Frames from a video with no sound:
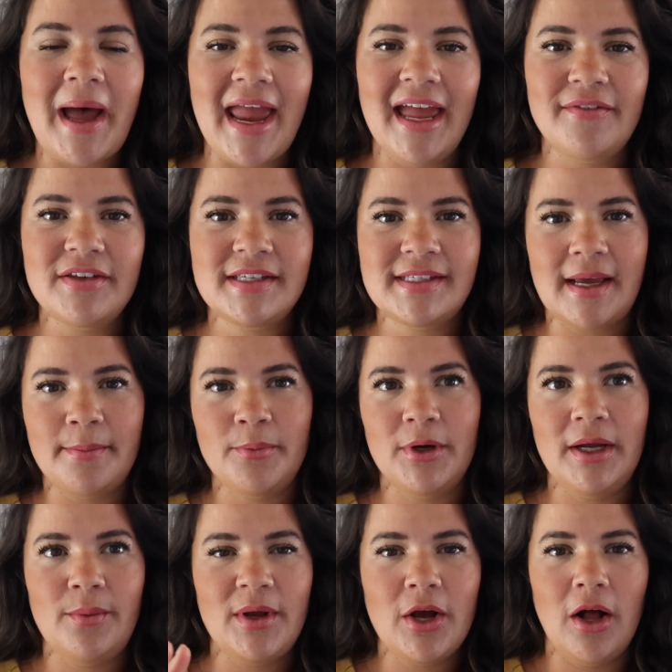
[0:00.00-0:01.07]
I have a
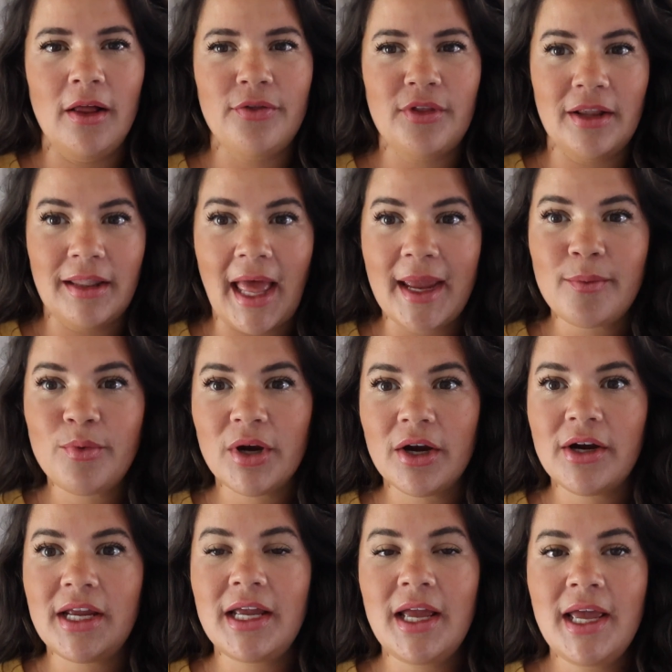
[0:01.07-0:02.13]
separate, we call it the
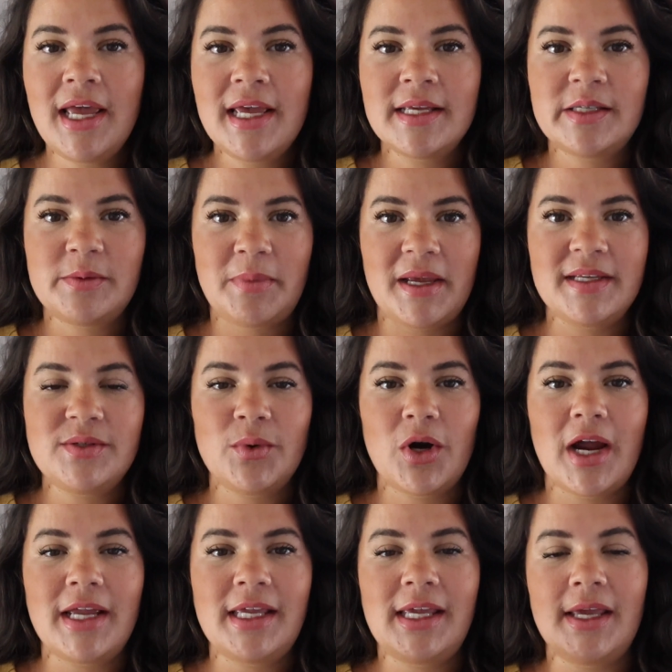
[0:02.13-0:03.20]
library, space where
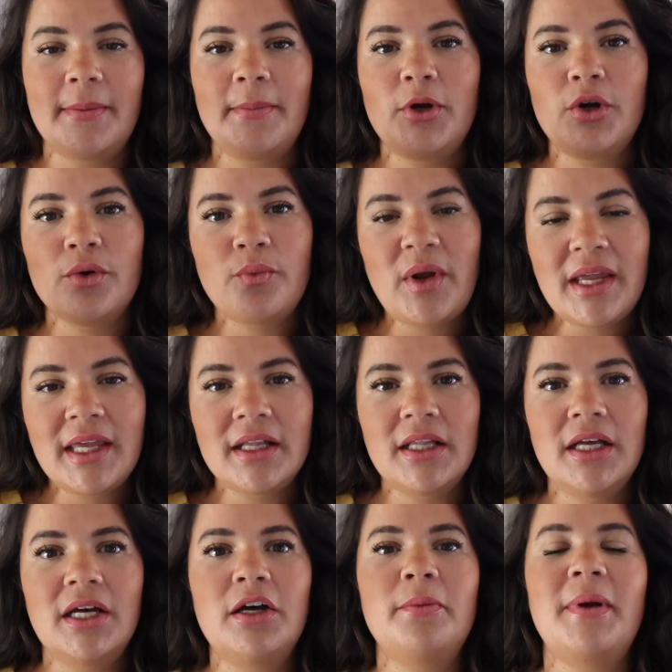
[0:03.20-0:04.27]
I keep
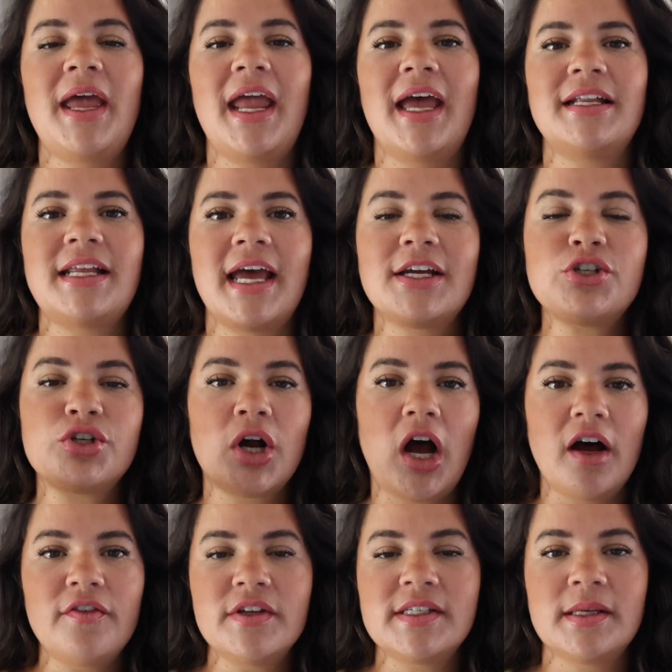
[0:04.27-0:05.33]
curriculum and extra
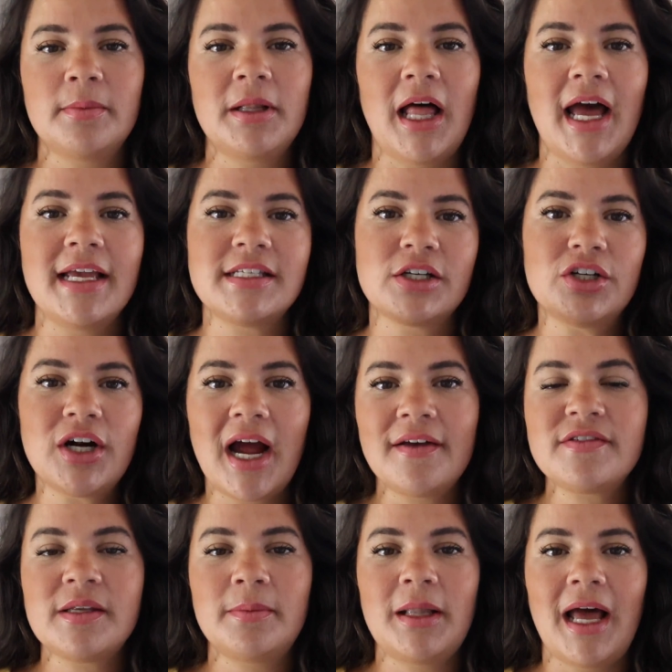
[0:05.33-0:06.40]
office supplies and
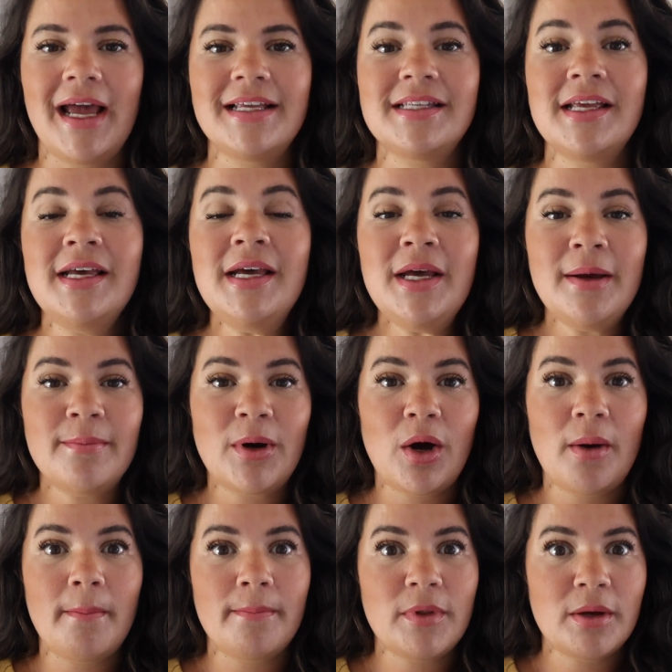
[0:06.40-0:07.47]
craft supplies,
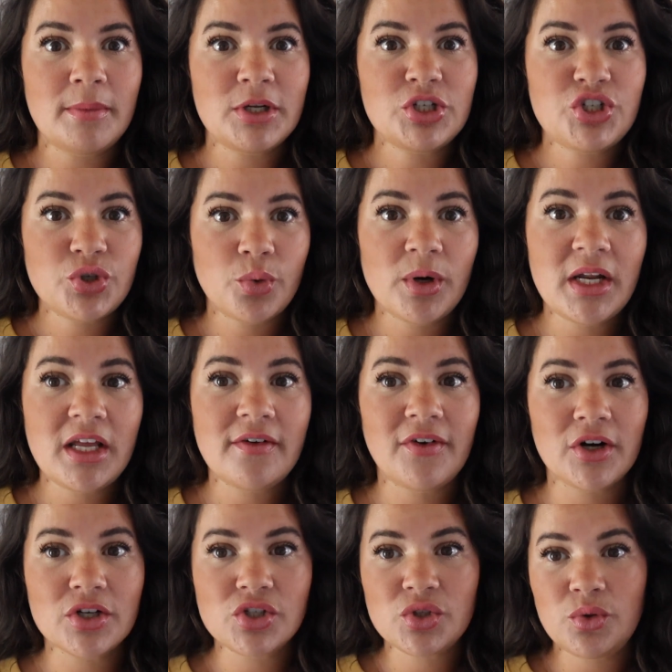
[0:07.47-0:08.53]
but the majority of
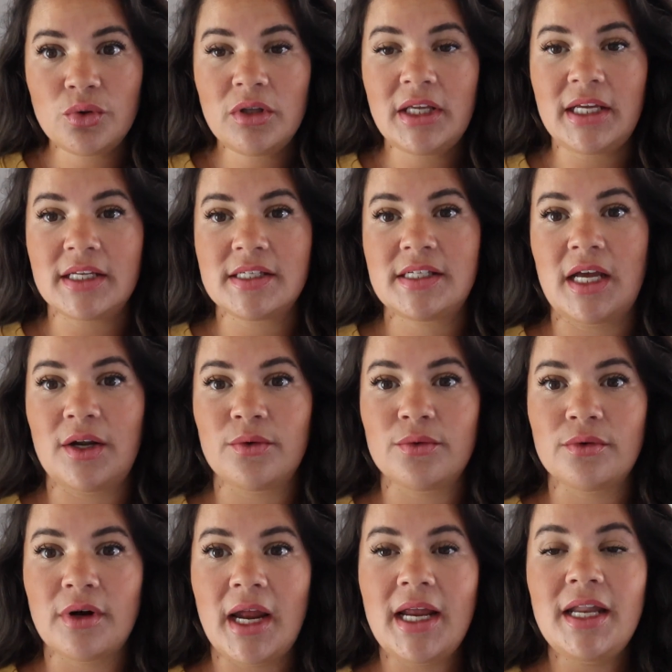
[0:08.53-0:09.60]
our schooling is
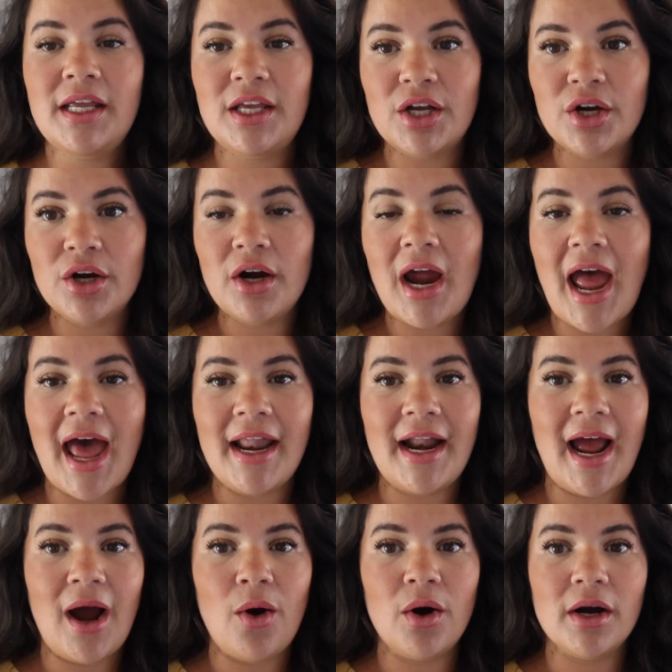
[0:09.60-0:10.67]
done right here at
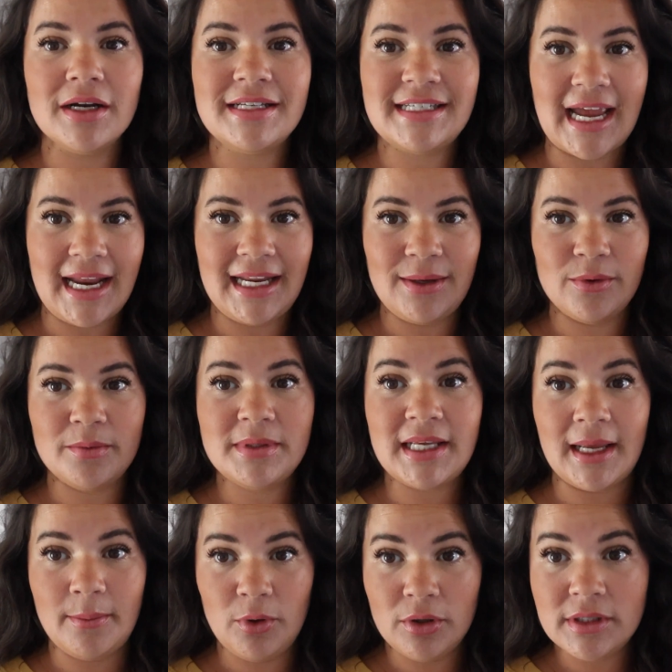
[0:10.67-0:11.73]
our dining room
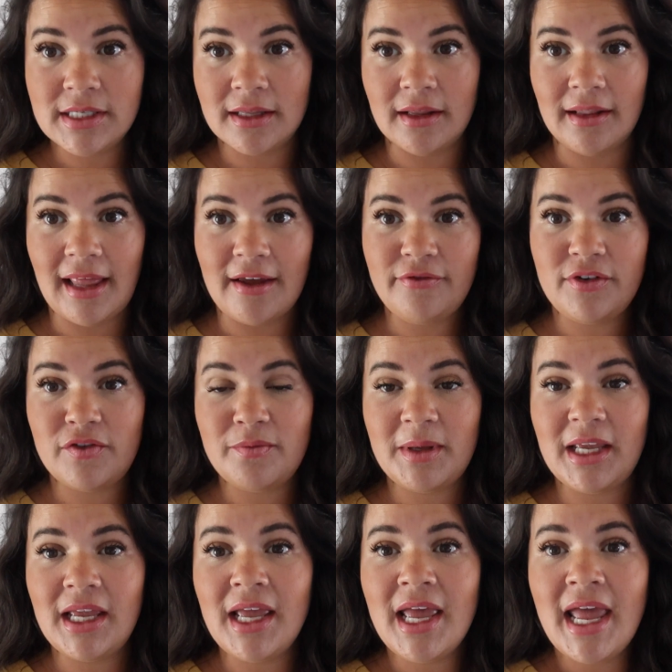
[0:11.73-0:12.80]
table to the left of
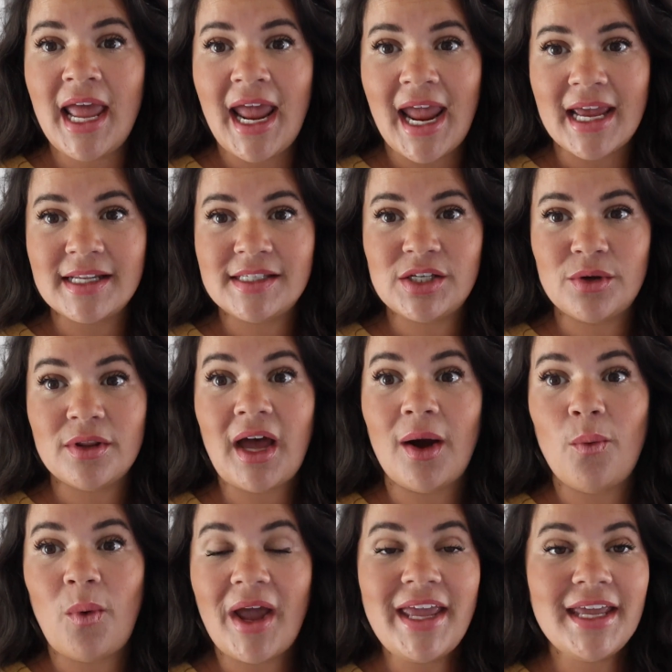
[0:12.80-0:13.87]
me. And so
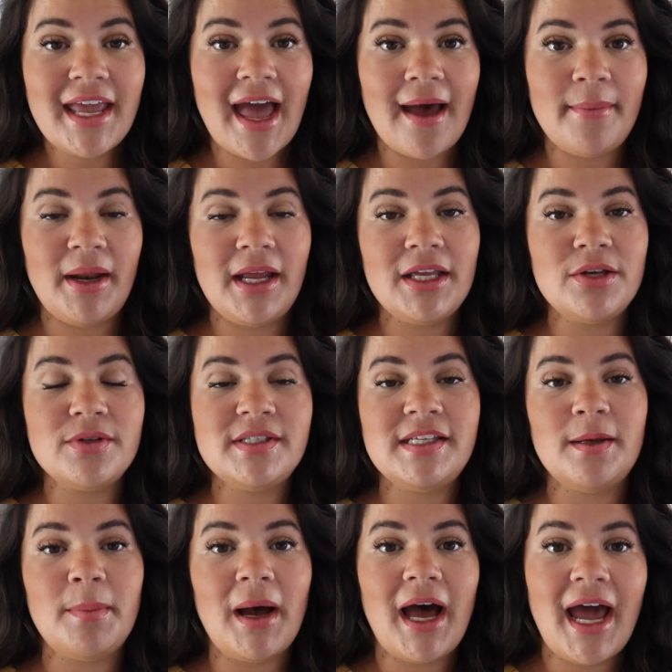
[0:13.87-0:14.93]
that white cabinet you
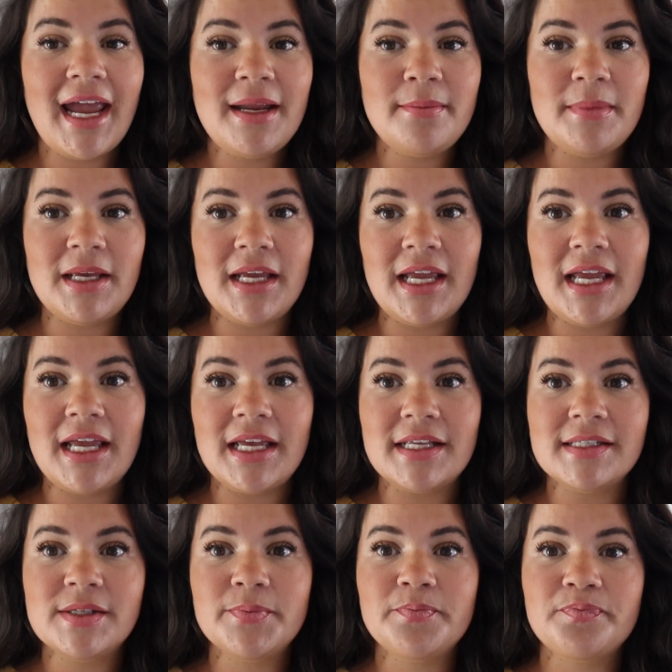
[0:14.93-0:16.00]
see behind me
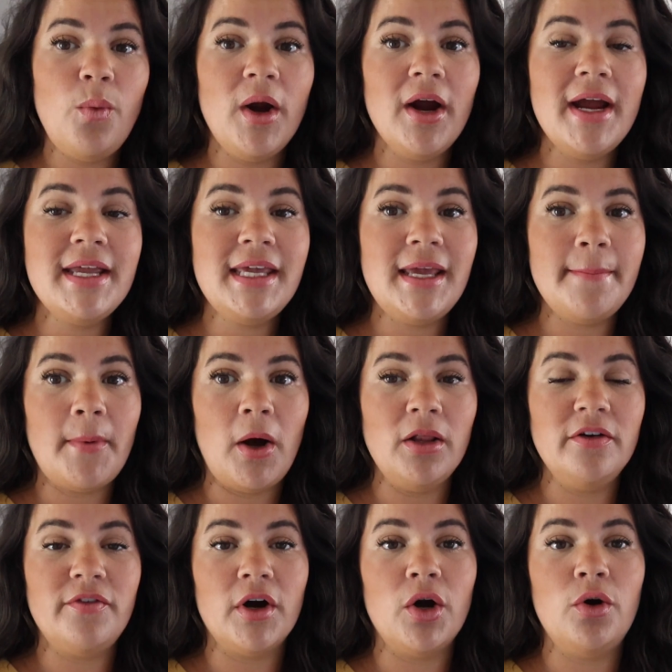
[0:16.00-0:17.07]
is where I keep all
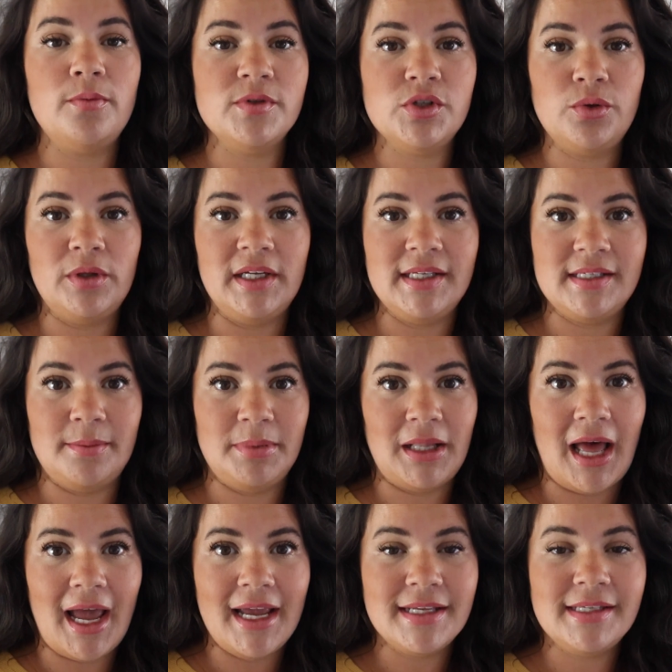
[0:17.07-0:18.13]
of our homeschooling
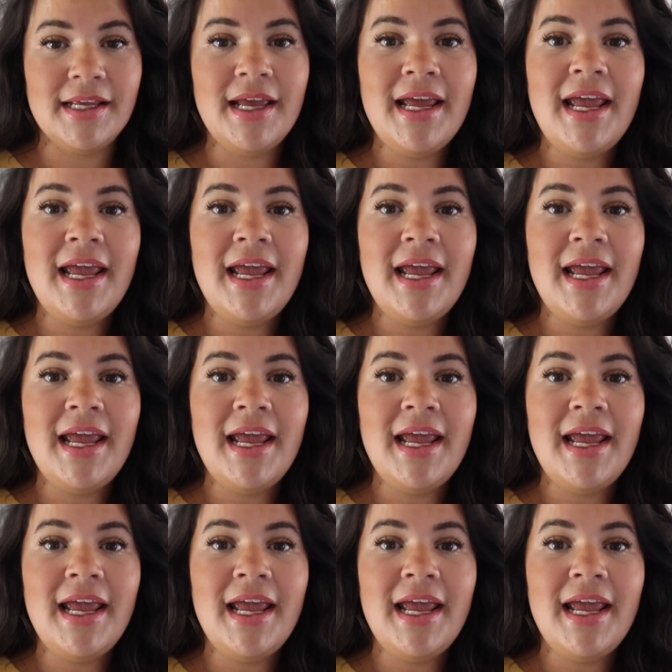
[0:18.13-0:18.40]
supplies.